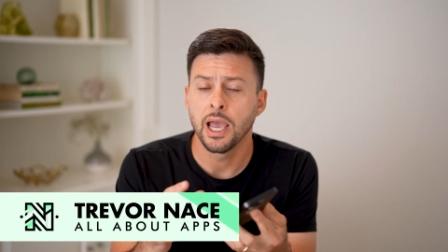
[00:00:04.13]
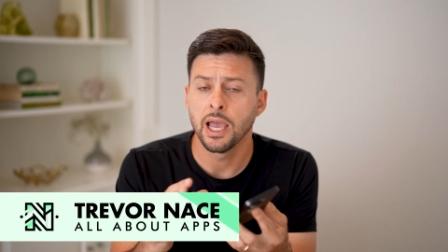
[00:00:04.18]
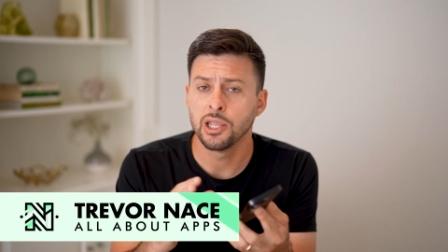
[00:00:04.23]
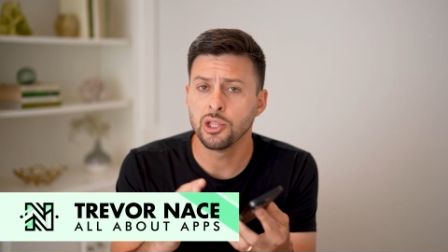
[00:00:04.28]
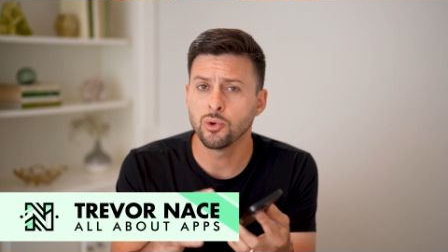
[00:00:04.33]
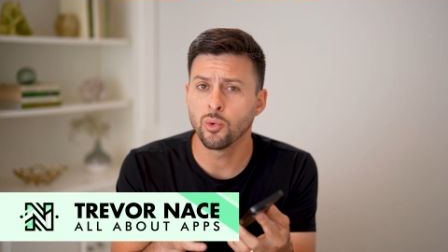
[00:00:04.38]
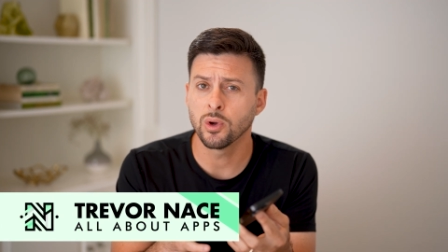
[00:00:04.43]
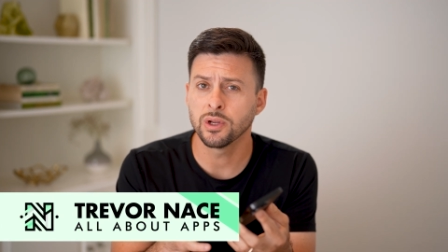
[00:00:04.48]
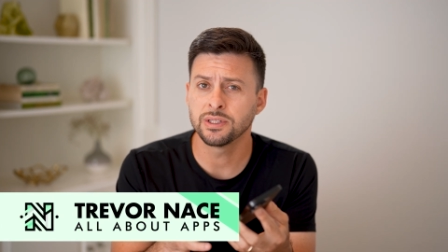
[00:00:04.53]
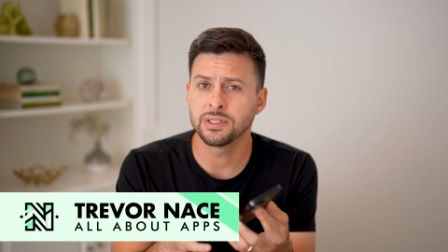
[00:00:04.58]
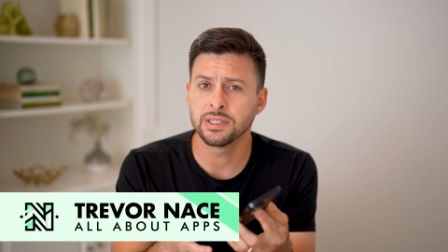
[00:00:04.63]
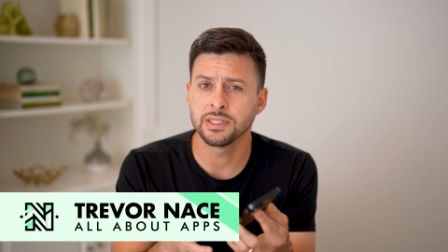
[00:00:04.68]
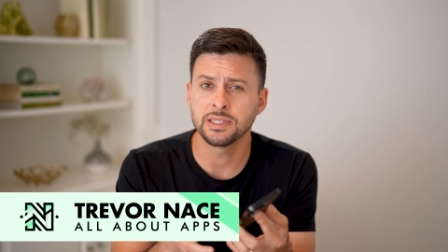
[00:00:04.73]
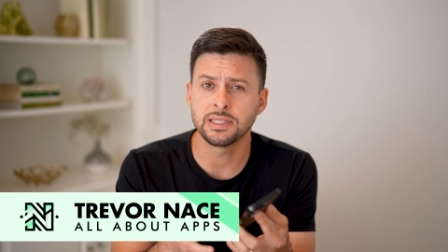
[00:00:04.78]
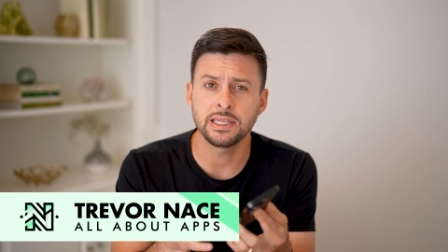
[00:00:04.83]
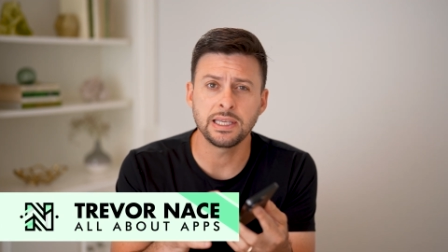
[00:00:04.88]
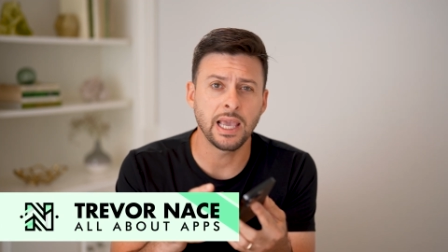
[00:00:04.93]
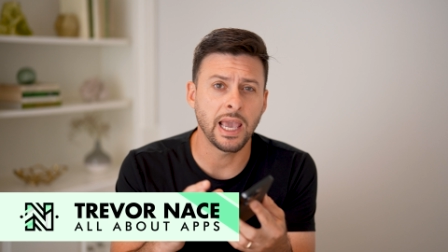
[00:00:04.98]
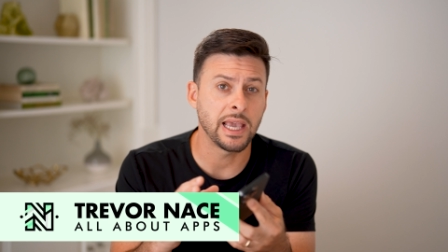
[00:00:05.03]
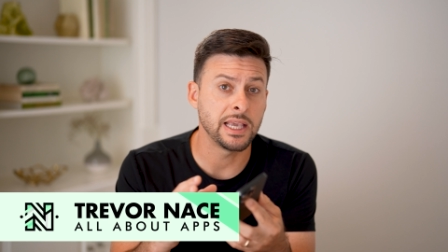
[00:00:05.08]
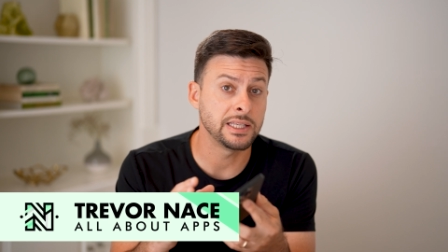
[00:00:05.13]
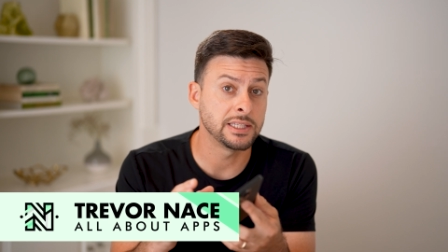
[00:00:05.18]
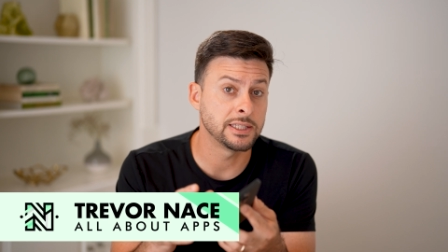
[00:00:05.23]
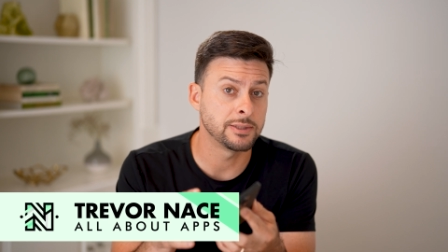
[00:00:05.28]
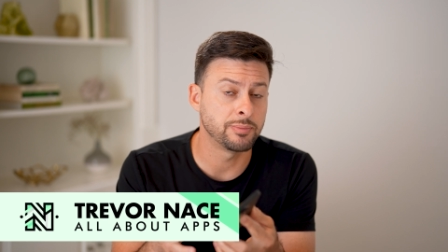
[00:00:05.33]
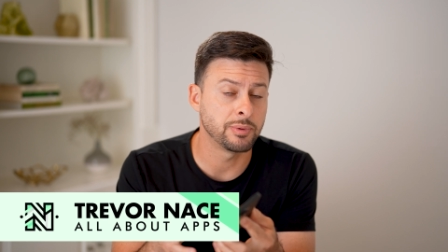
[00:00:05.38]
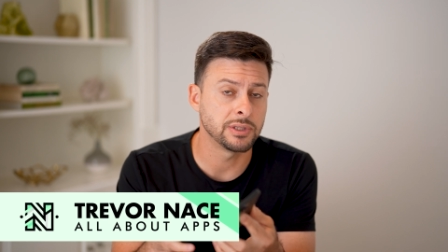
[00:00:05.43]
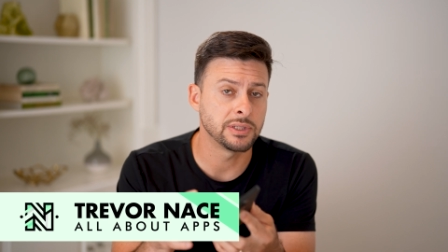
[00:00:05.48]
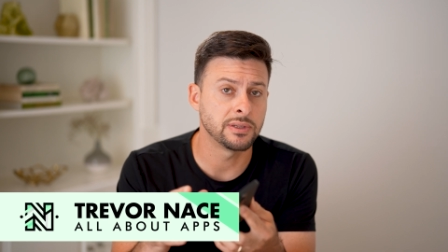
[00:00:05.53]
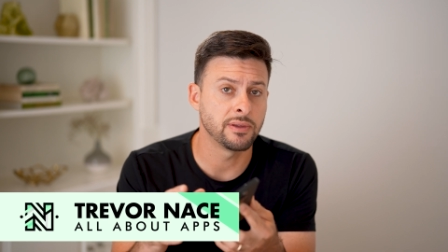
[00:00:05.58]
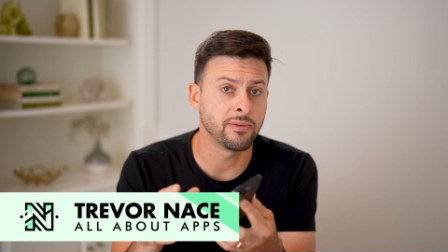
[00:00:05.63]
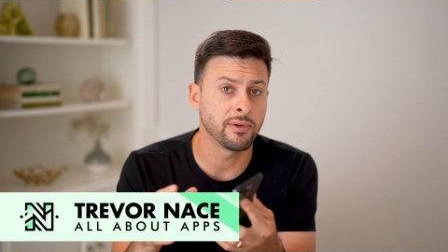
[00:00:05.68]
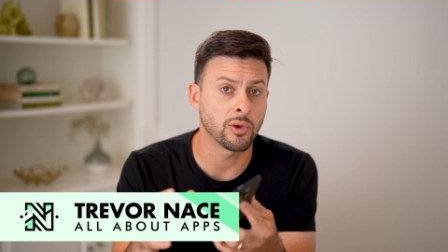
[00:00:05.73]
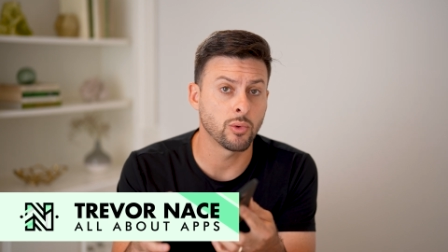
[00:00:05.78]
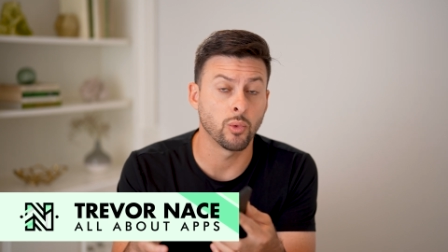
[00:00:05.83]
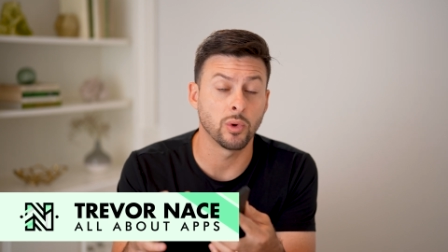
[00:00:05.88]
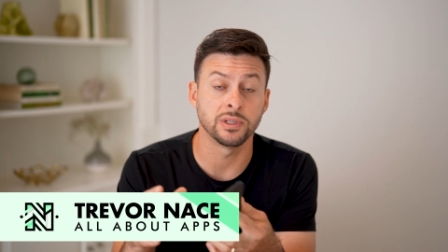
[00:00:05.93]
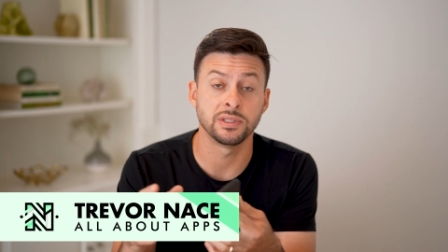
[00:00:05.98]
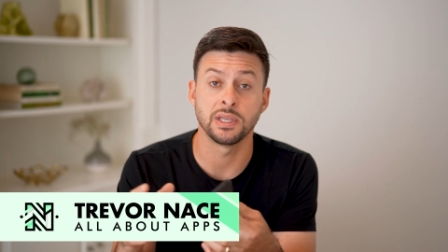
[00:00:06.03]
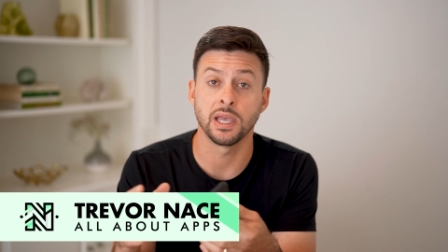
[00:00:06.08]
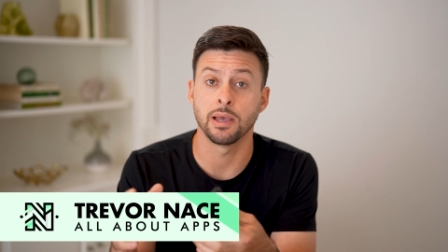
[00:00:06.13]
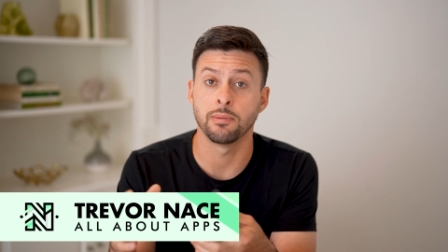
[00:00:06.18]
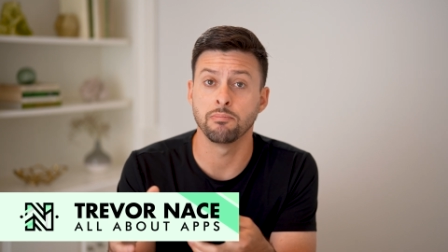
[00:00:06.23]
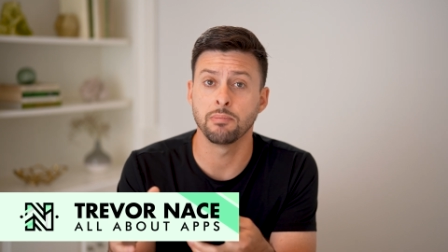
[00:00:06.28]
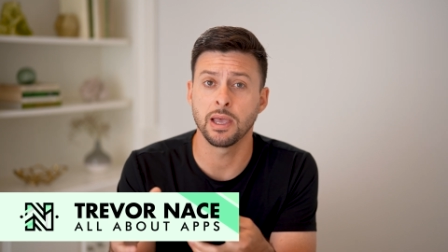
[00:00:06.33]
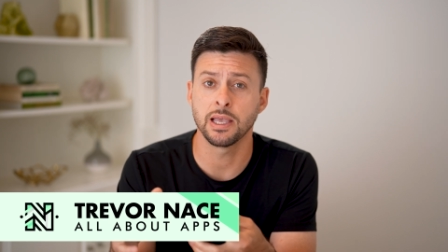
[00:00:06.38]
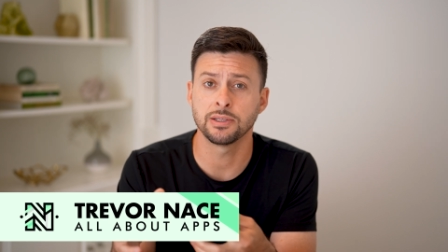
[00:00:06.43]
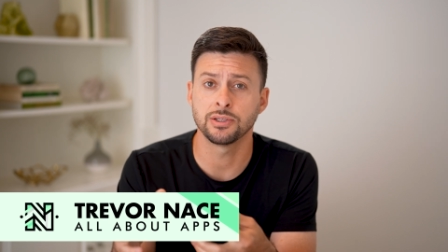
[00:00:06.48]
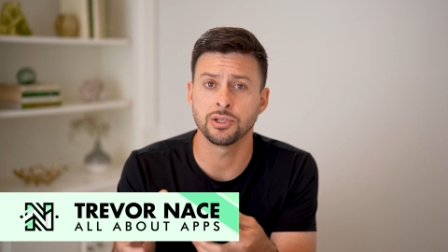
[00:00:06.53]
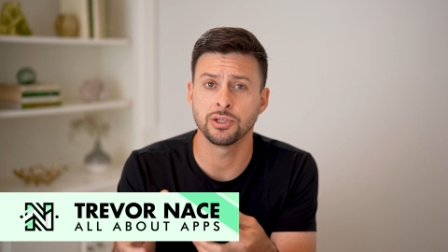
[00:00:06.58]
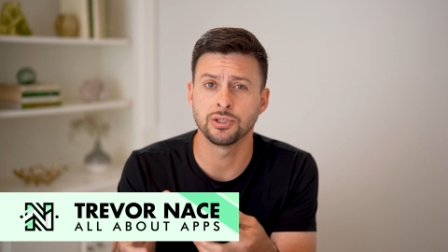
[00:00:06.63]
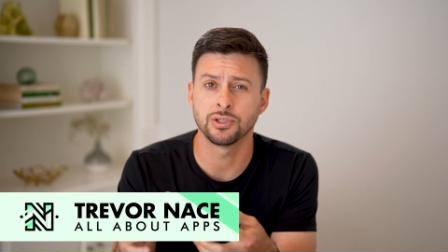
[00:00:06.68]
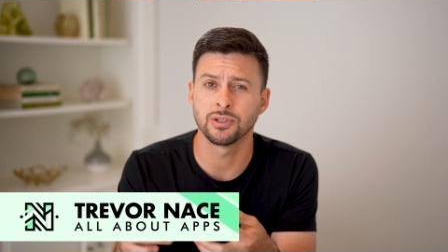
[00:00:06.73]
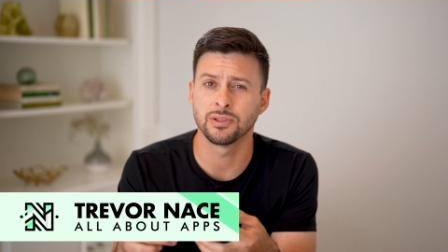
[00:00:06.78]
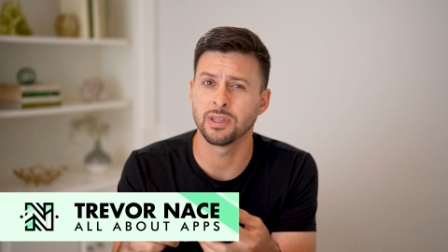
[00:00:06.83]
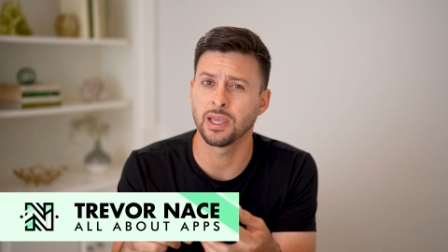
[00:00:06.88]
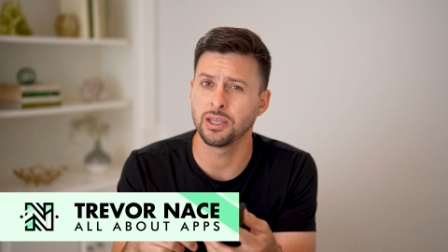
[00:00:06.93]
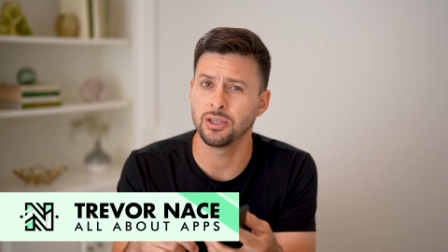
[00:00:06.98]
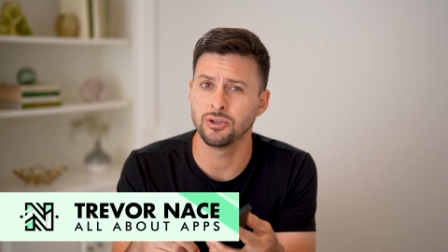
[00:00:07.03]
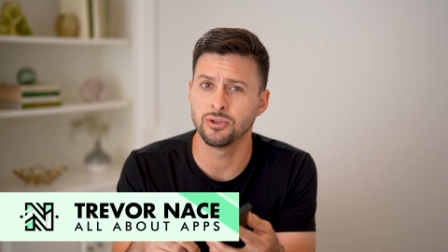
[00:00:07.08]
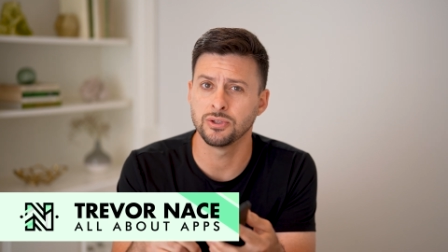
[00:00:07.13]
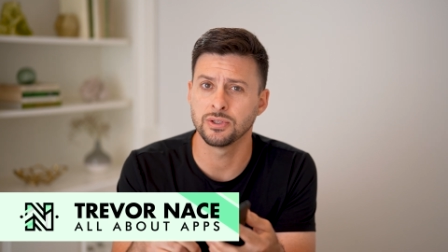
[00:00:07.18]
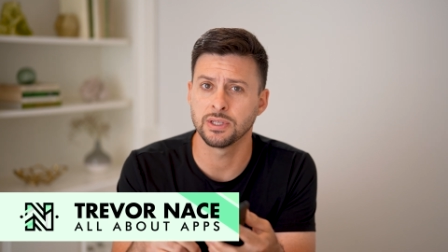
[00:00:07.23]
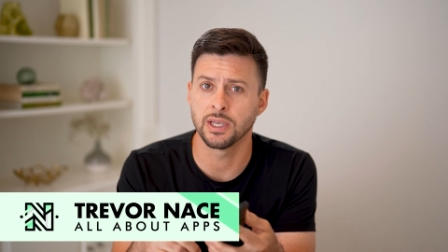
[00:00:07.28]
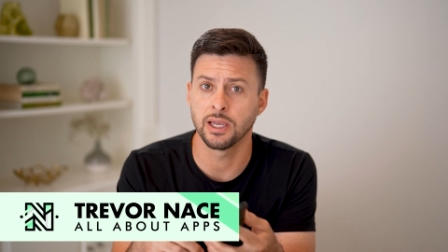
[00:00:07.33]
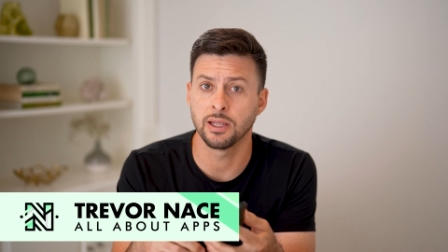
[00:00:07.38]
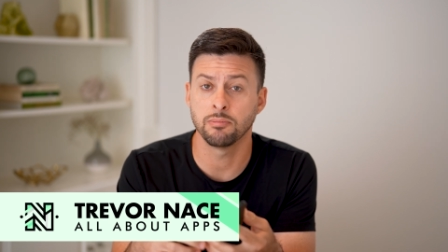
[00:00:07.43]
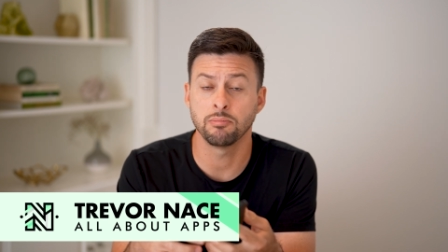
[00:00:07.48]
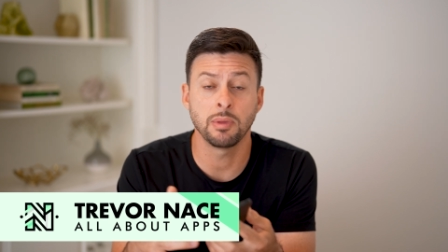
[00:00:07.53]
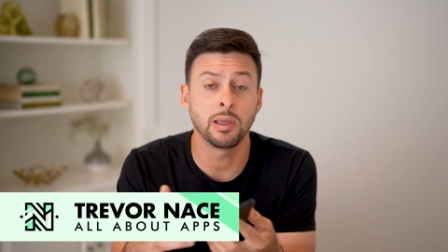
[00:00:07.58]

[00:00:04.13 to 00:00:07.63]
and you want to see a specific WhatsApp message that you sent,